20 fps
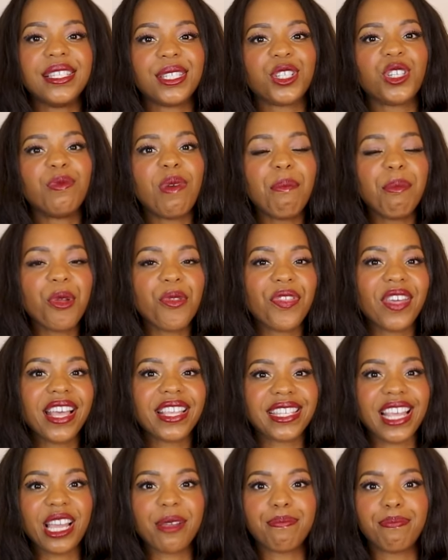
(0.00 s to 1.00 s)
So remember
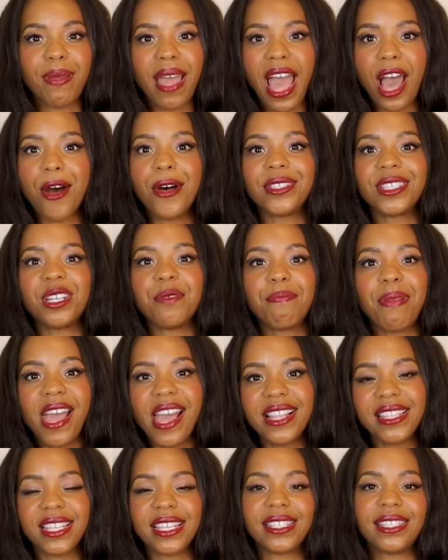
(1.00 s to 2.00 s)
things like pounds and
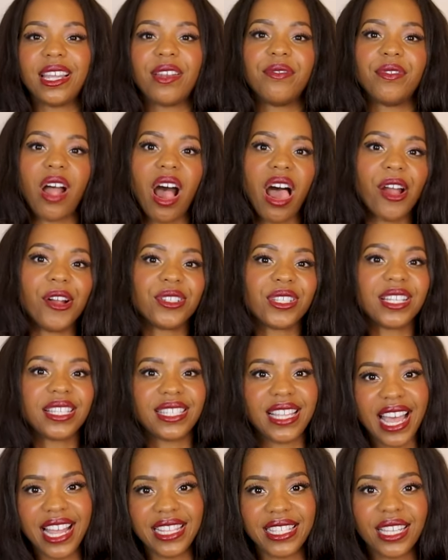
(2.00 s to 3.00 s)
pence instead of dollars and
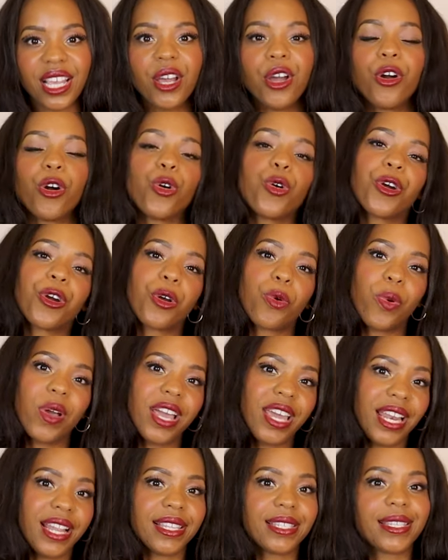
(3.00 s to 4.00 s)
cents, or
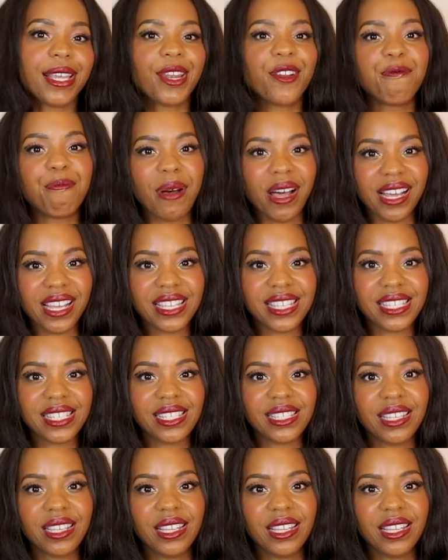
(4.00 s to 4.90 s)
quid instead of bucks.